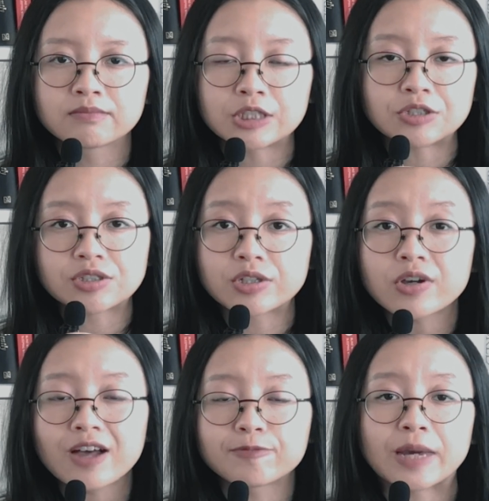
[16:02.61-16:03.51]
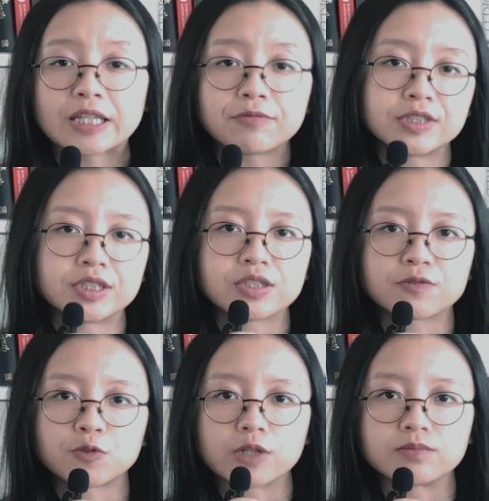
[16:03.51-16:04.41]
You still have benefited
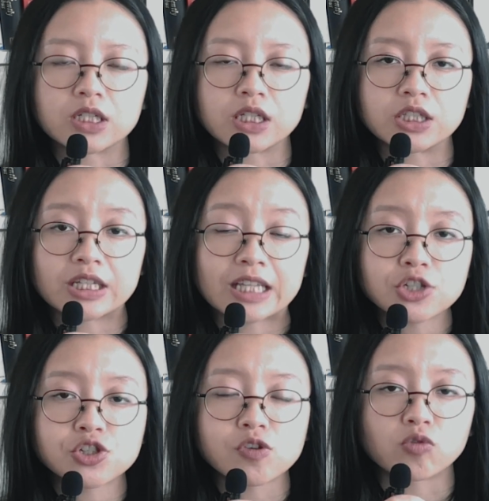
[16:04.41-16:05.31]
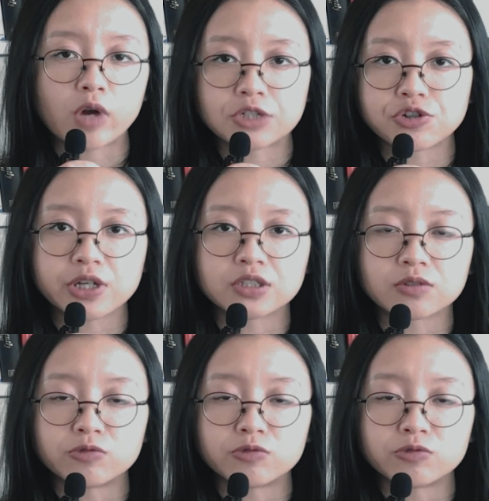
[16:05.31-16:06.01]
from the international graduates'